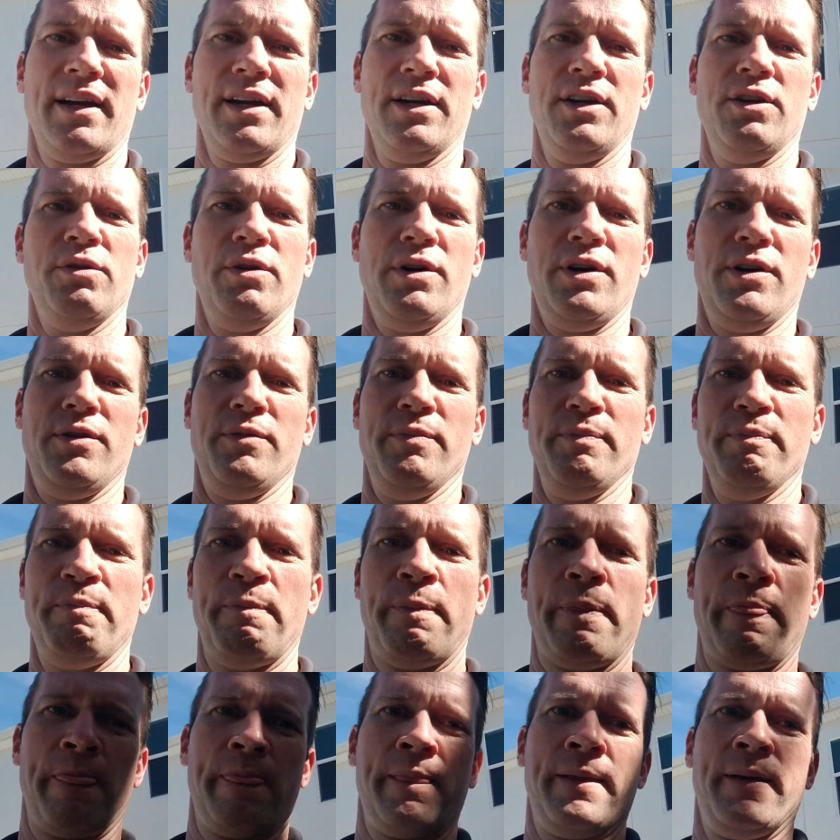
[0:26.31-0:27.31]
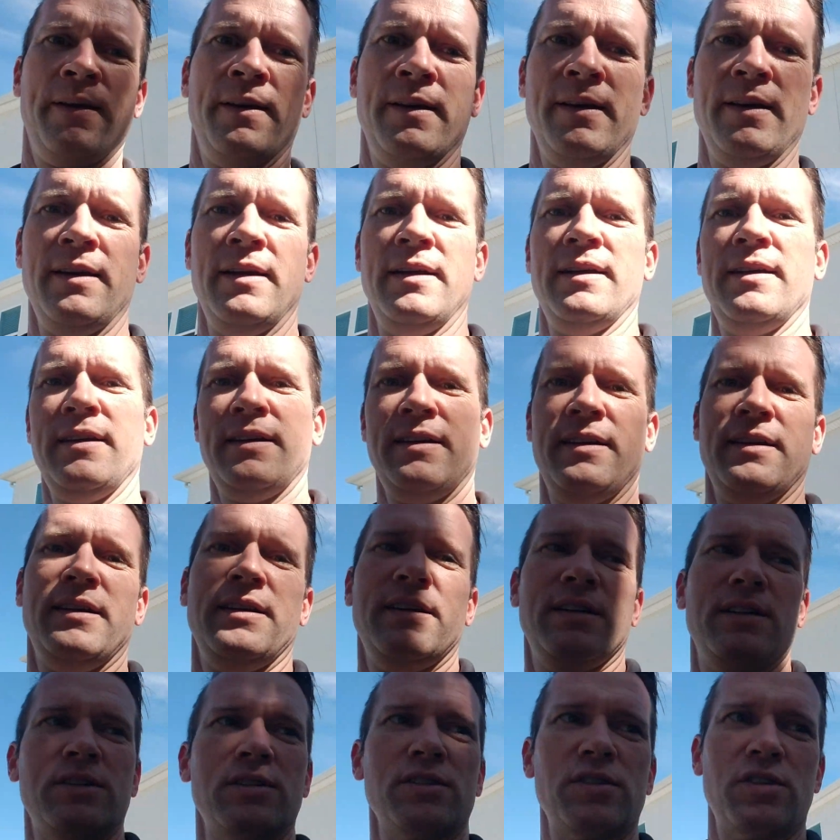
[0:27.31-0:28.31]
new home.
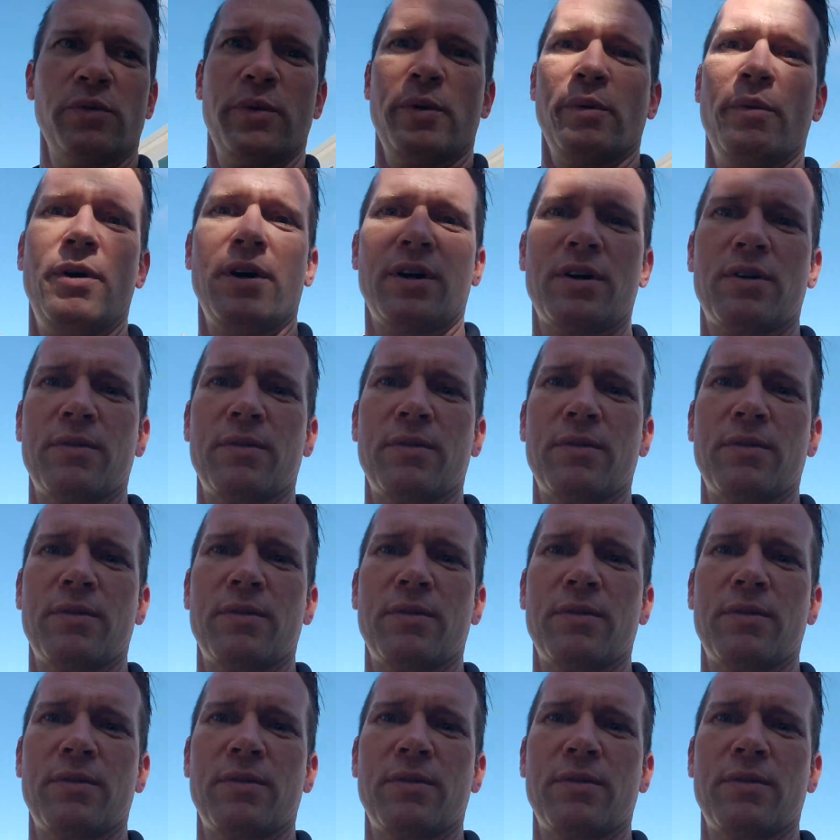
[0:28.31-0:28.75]
So we walk